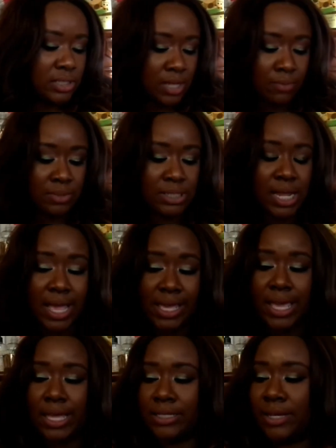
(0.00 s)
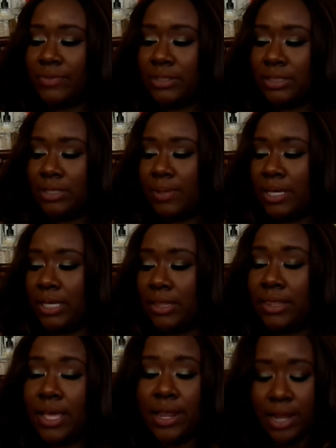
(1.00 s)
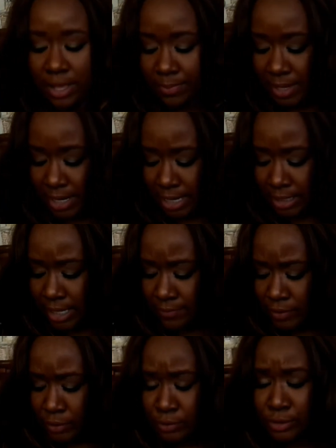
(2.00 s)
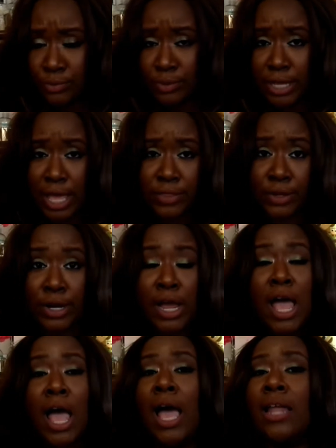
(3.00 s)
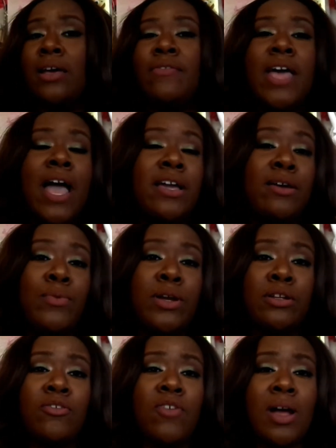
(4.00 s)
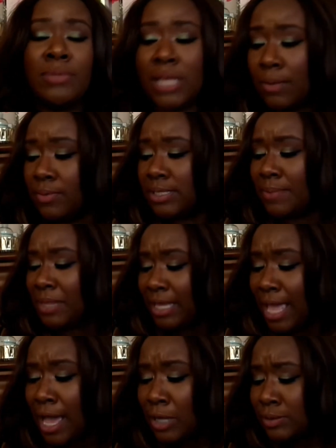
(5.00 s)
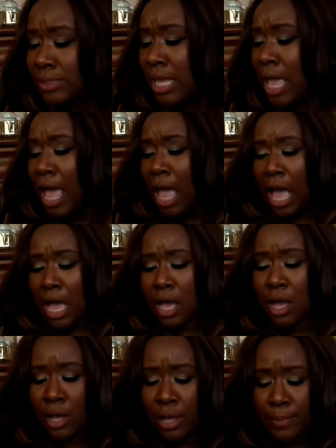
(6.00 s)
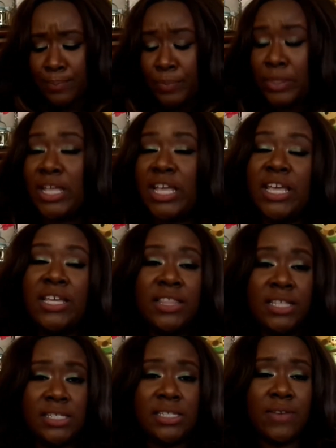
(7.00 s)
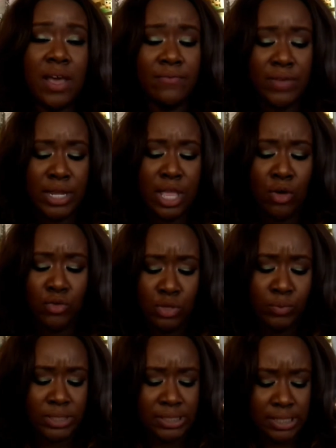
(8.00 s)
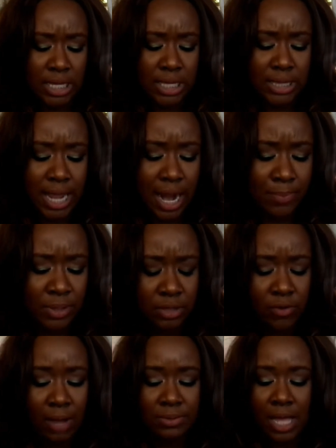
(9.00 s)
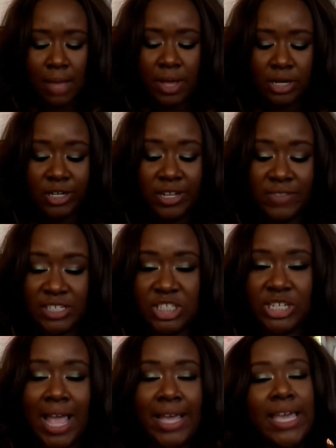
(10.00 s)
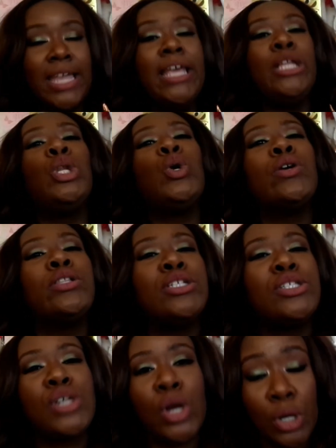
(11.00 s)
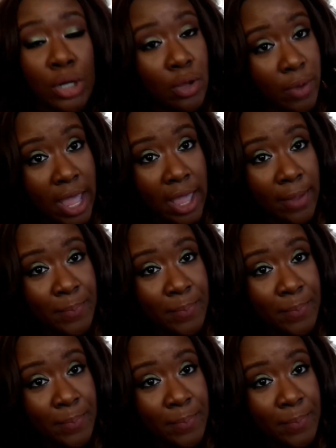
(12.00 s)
So I was like, yeah, definitely picking that up. And I love those two together. I love that I can wear the crop top with something else. In this video, you will see that I put the crop top underneath this jacket. Ignored the skirt, okay?